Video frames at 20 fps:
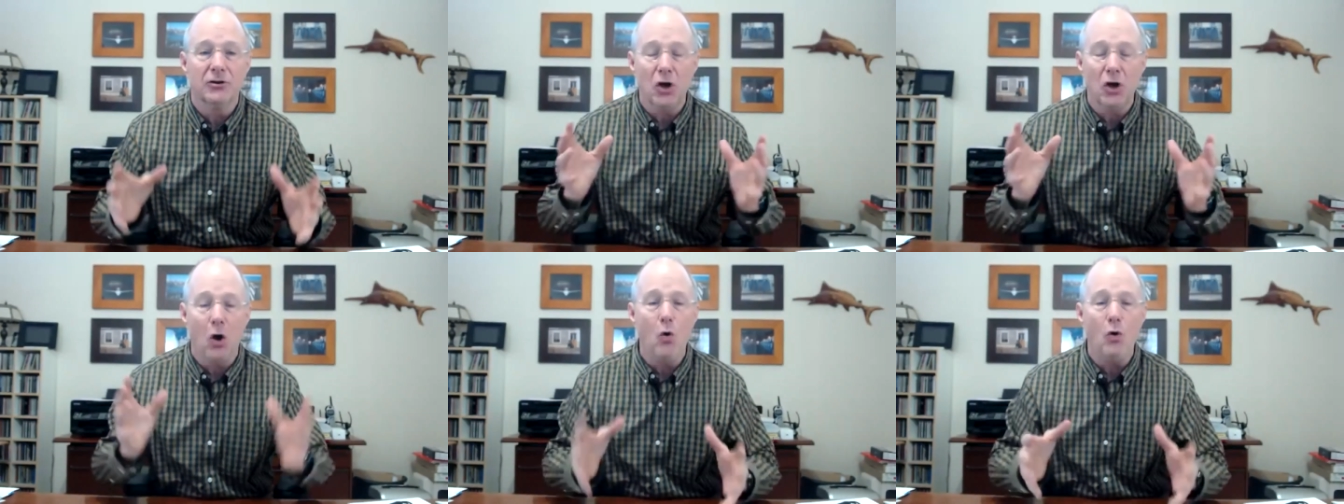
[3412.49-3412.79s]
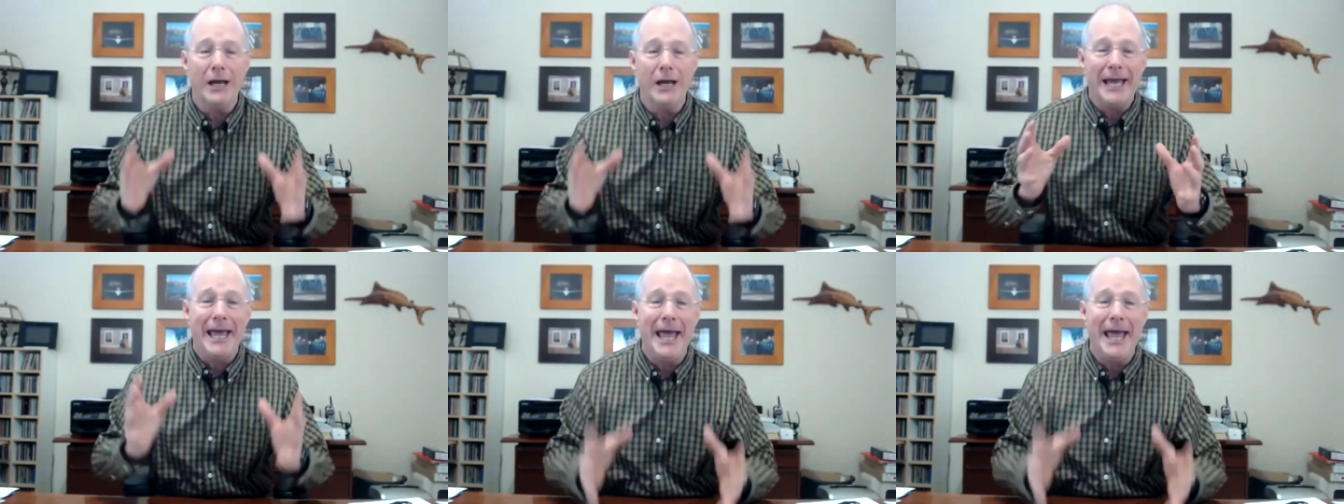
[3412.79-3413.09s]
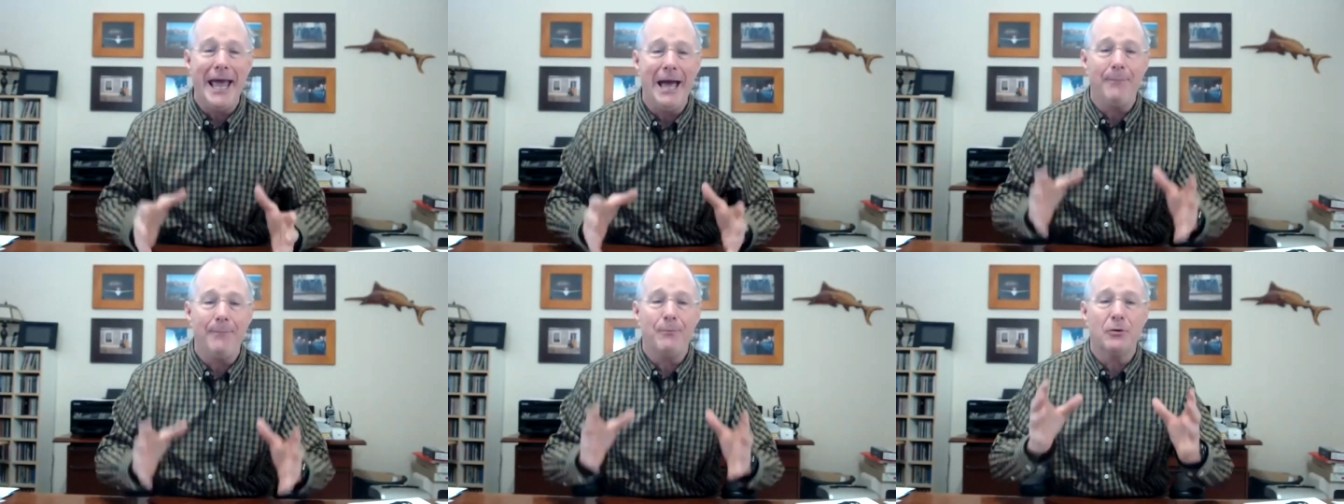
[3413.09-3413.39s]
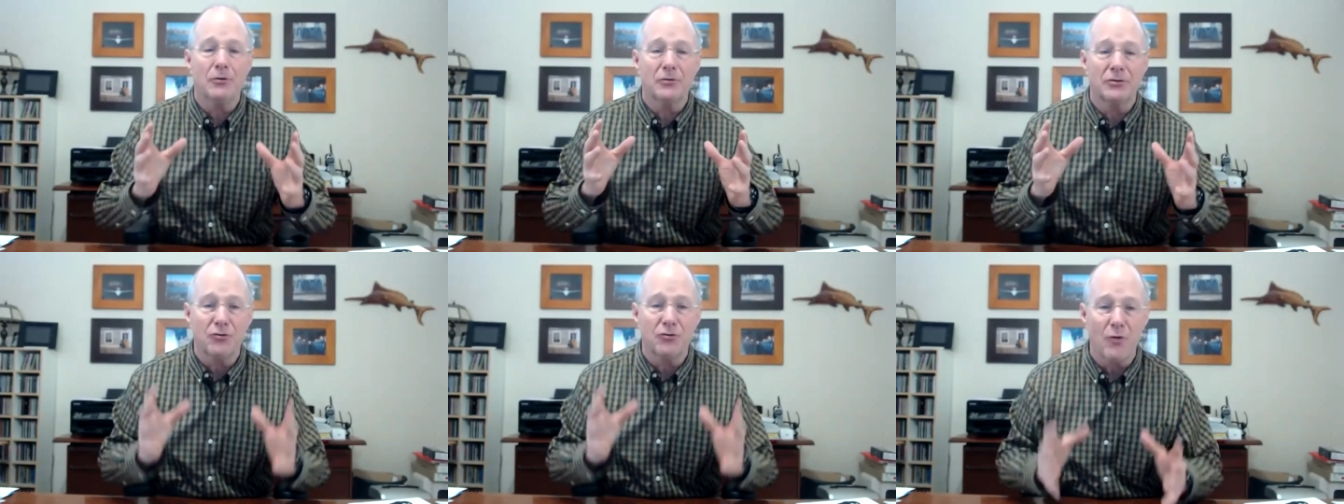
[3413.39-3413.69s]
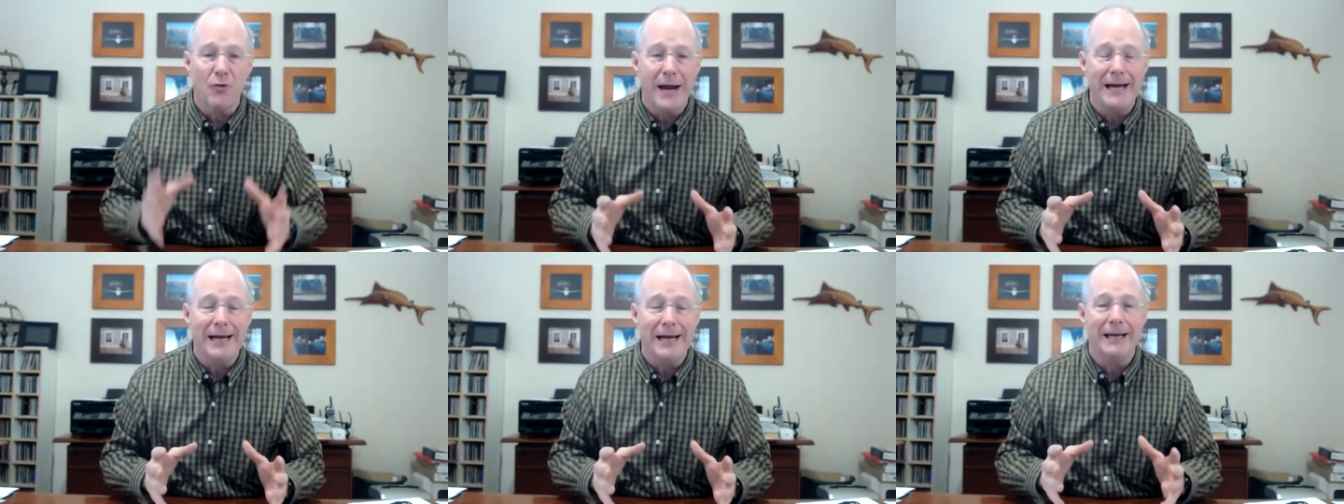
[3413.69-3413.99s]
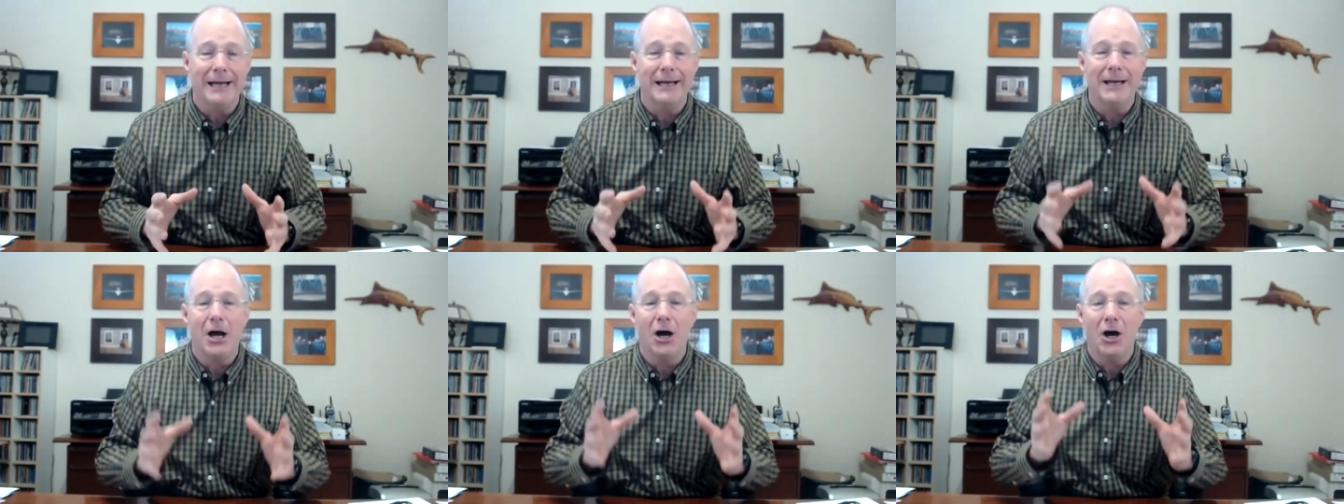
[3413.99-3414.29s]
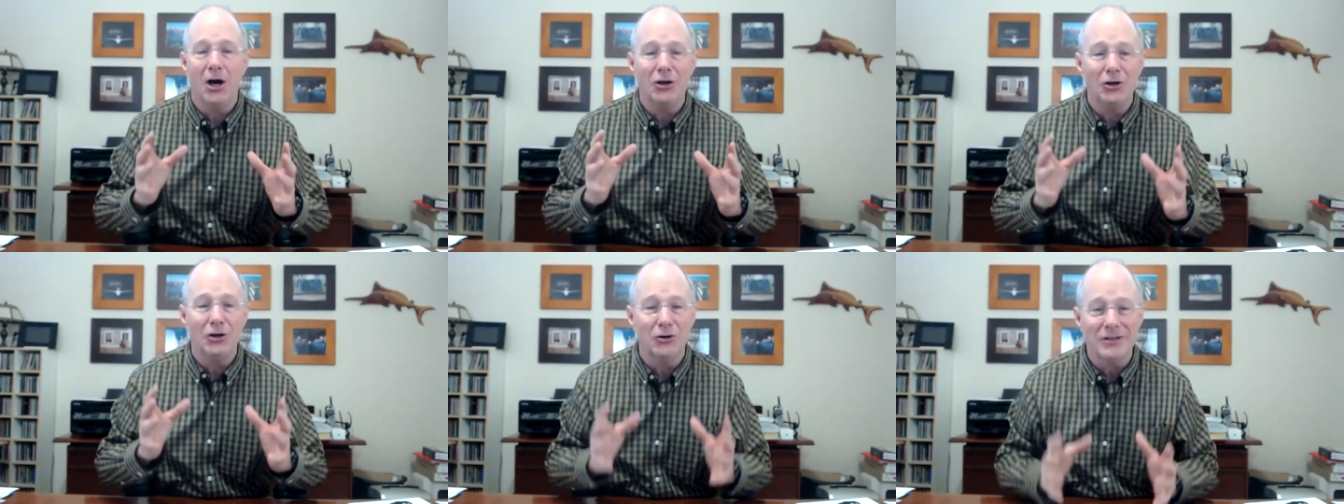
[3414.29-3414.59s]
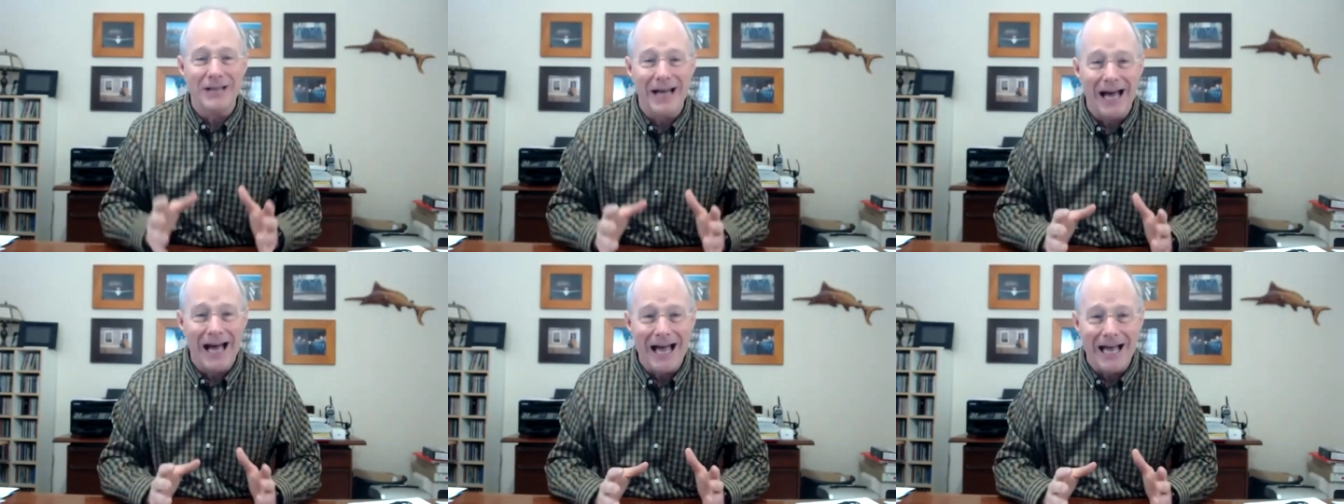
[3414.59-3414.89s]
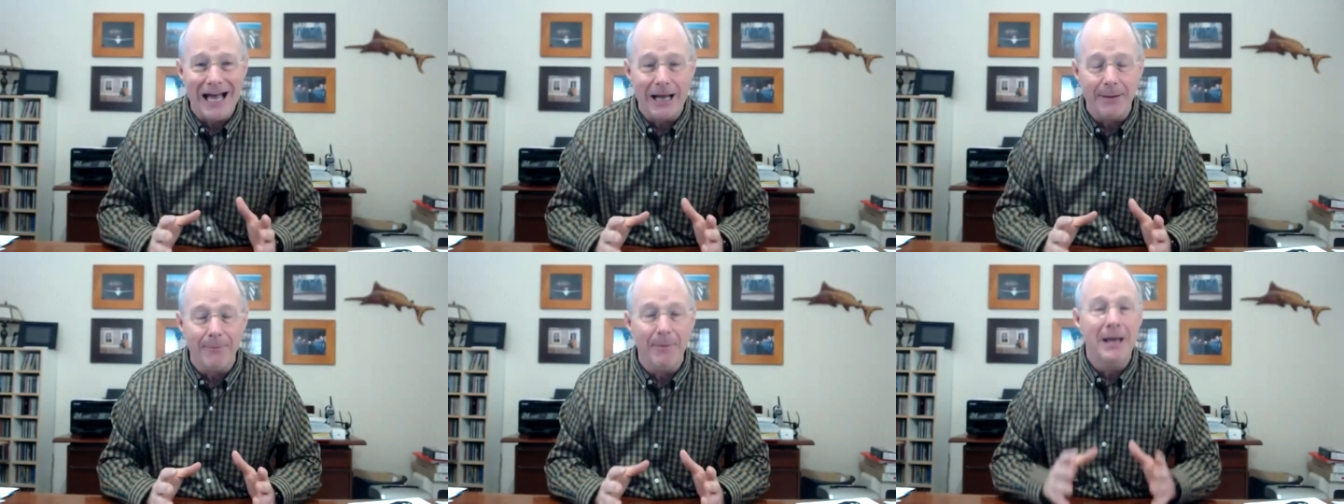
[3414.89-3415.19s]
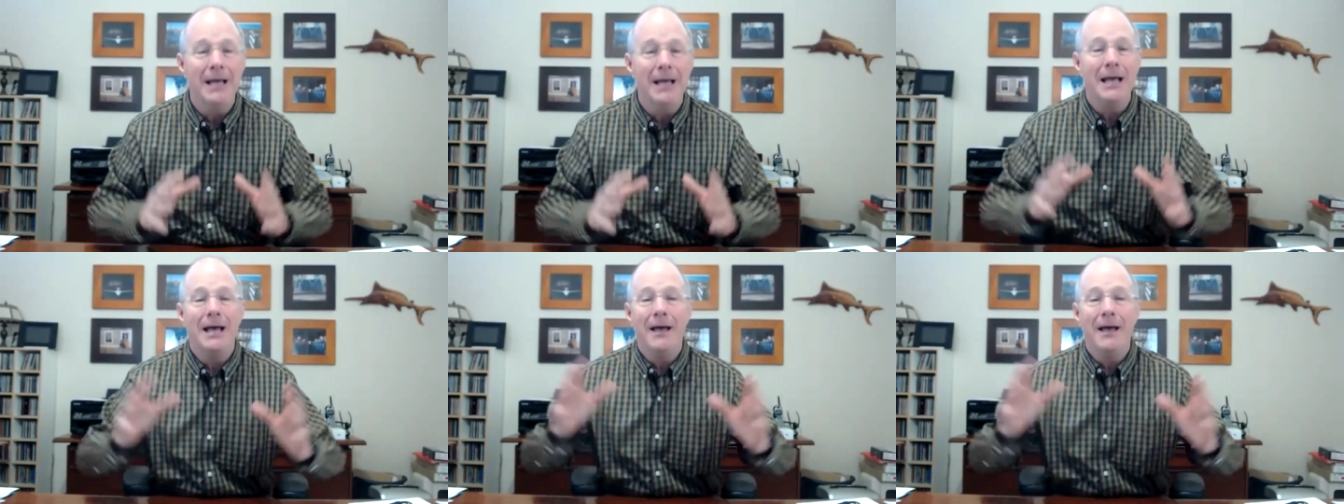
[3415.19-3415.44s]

Don't cap your training on your time.